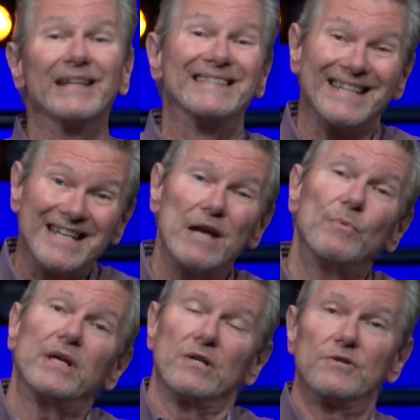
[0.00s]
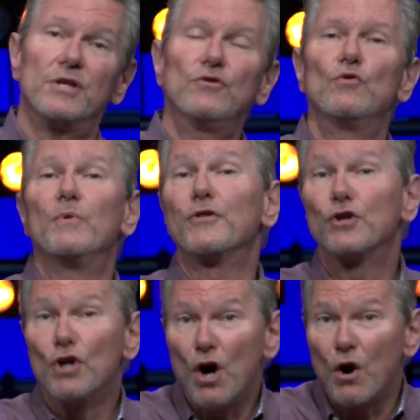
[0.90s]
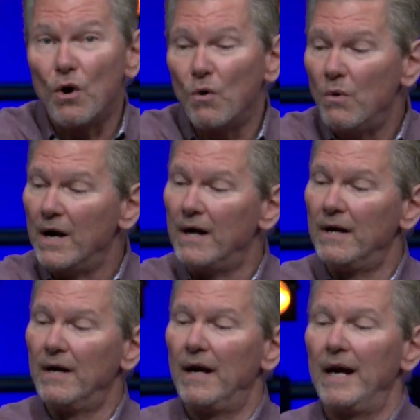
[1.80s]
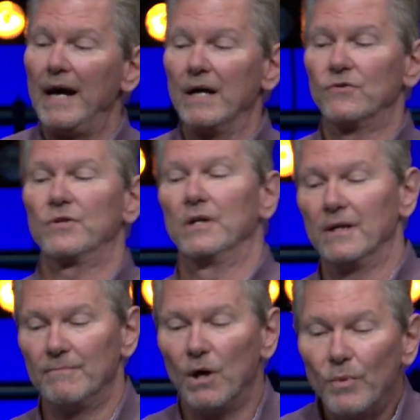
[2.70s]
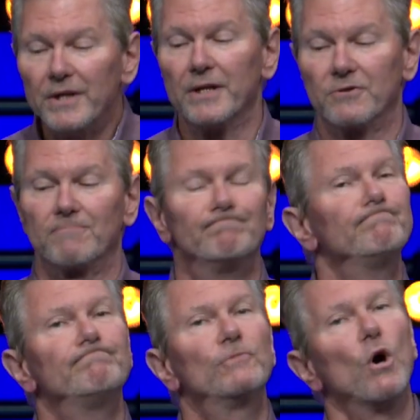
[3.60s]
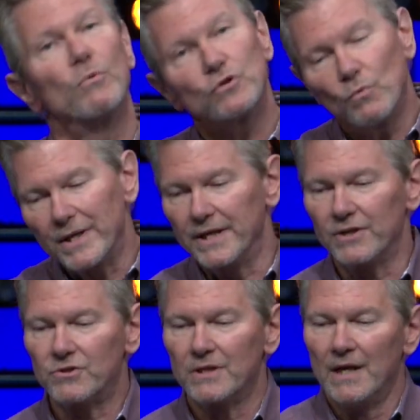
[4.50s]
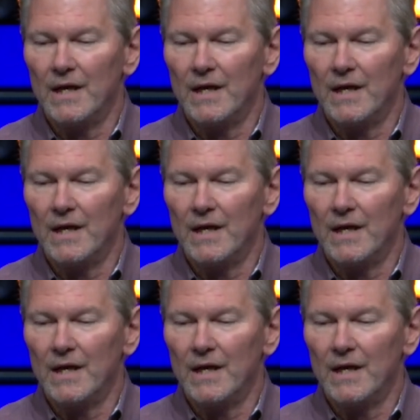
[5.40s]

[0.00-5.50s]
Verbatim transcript: And today we continue with go as um, a witness. Go as a witness